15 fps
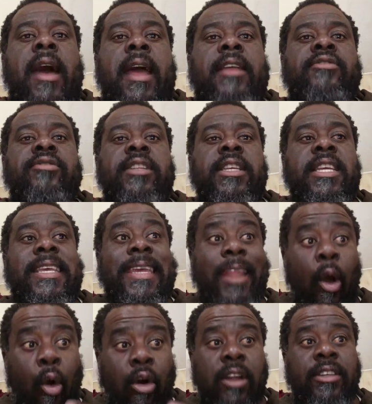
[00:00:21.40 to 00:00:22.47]
to actually
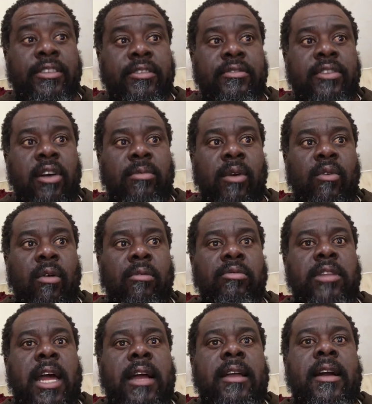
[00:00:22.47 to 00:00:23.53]
get onto
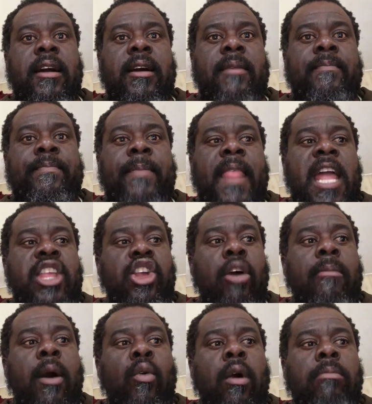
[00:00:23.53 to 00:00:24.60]
yomomomo.com,
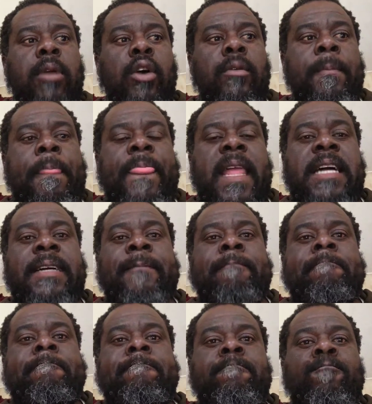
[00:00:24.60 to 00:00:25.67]
yomomomo.com
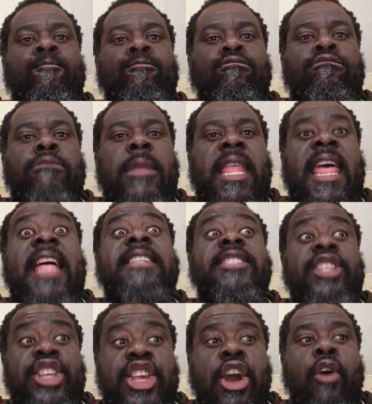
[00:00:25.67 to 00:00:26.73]

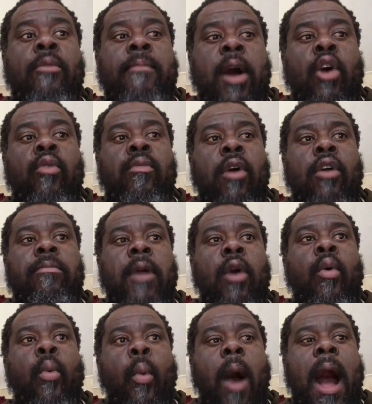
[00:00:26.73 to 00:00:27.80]
that's Yomo
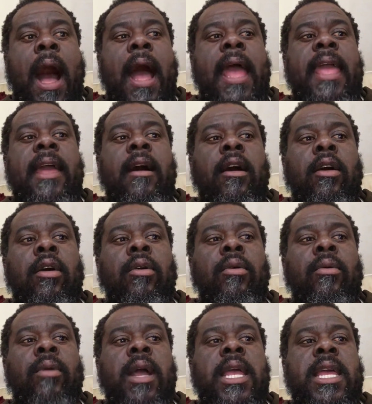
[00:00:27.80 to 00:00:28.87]
Womo. Y
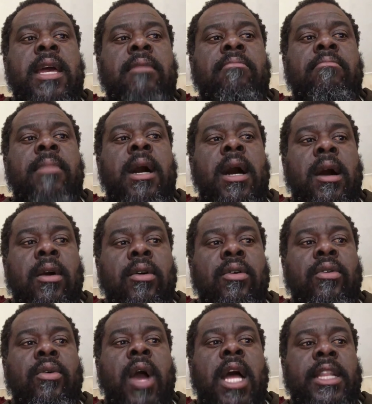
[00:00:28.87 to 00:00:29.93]
O M O
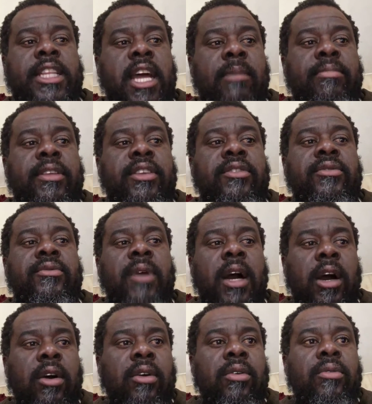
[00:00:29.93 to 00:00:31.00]
W
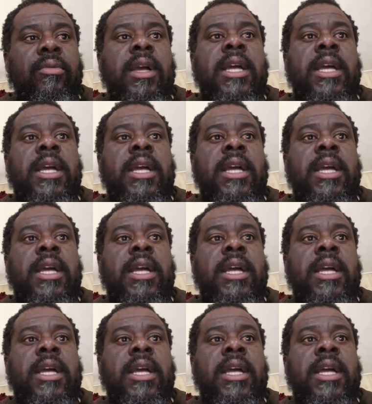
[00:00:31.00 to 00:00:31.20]
O